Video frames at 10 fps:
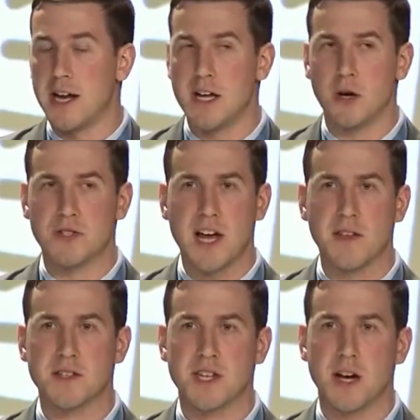He goes
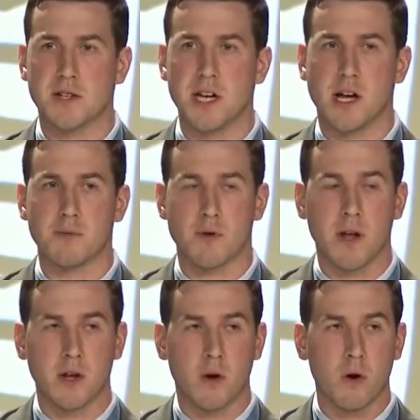down the stairs and he comes
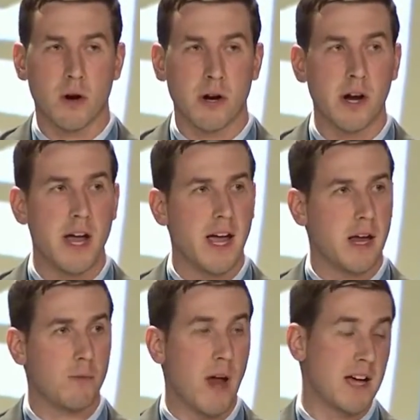around the corner
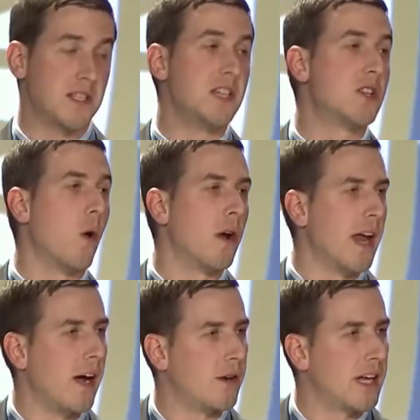And as he's going
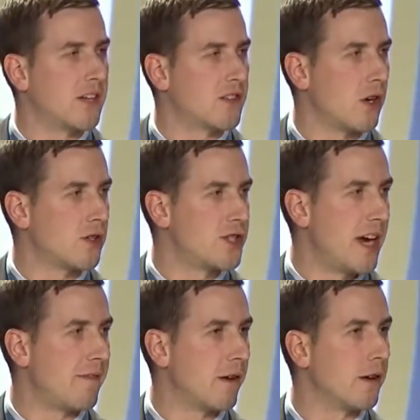down to get Sergeant
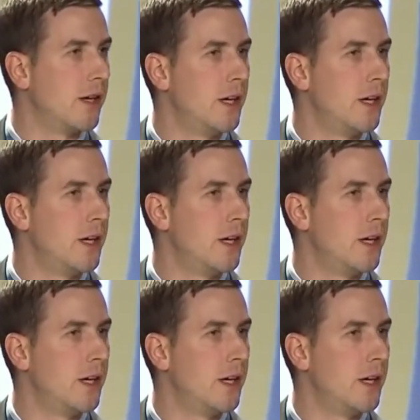Schaefer,